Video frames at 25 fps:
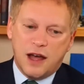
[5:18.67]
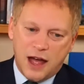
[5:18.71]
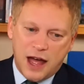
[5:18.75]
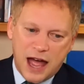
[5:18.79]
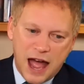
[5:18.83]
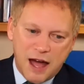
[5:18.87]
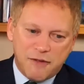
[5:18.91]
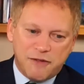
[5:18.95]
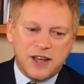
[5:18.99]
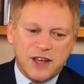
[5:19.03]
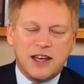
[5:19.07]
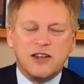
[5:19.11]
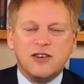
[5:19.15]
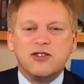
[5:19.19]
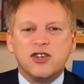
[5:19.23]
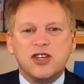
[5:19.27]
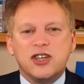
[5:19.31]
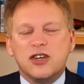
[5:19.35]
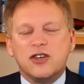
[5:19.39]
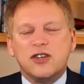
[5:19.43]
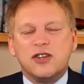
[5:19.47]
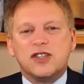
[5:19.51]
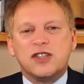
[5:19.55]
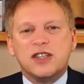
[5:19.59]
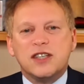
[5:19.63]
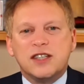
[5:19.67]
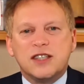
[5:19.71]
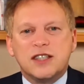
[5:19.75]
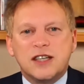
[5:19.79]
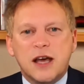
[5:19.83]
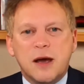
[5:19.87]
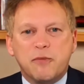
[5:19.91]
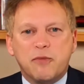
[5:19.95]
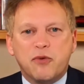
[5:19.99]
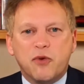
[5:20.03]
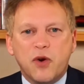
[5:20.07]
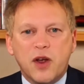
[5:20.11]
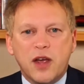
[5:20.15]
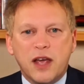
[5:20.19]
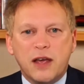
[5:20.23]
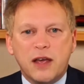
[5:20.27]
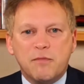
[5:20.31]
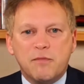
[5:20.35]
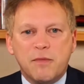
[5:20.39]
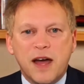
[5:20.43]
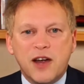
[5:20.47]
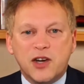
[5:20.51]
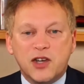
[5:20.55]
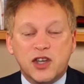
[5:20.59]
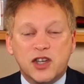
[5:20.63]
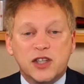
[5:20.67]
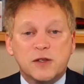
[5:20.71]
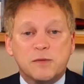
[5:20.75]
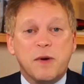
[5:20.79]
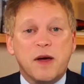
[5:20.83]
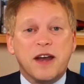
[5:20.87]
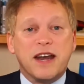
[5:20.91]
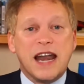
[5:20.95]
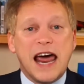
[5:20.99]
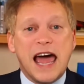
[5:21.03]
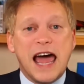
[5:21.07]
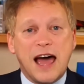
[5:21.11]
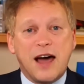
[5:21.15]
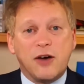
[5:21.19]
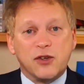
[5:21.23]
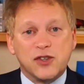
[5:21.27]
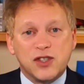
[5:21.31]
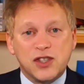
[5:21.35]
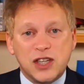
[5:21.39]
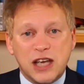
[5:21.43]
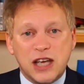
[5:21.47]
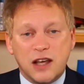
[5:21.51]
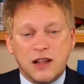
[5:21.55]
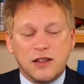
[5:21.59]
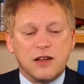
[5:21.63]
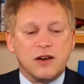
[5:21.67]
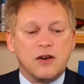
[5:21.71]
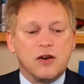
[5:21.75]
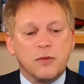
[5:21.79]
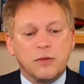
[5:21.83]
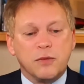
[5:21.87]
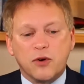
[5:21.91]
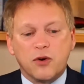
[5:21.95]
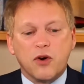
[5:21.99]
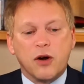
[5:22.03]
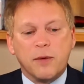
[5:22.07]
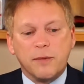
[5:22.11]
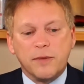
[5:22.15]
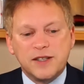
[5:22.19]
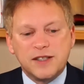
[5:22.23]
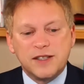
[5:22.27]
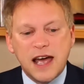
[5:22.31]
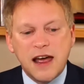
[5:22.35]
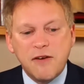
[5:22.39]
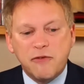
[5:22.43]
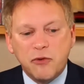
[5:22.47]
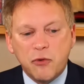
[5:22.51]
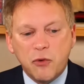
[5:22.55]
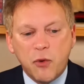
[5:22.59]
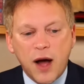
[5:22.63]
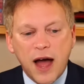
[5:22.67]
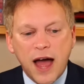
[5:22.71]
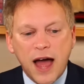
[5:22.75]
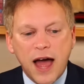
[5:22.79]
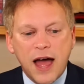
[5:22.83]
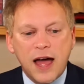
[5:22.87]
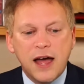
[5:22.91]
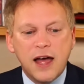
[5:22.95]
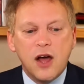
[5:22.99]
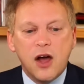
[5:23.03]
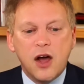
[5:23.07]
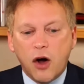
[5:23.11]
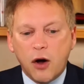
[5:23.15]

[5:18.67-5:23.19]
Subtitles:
having introduced these temporary measures, but now seeing that Omicron is everywhere,